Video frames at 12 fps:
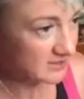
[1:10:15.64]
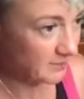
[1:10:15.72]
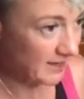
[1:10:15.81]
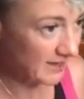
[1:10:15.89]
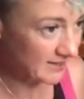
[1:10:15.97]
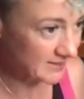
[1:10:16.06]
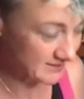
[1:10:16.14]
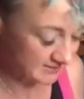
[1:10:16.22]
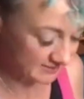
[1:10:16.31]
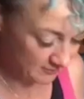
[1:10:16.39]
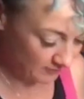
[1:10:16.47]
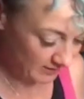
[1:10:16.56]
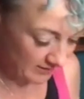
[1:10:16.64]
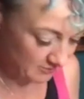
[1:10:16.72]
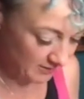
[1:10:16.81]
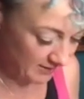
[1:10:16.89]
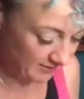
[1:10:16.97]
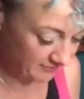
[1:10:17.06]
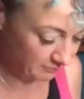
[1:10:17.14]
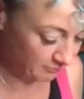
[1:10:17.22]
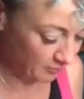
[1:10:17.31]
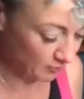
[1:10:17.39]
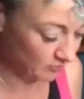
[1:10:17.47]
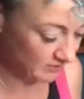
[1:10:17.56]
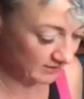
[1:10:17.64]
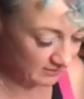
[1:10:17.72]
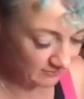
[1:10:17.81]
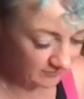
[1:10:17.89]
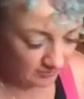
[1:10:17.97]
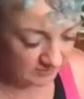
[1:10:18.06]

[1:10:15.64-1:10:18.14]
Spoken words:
a space where you haven't poured any of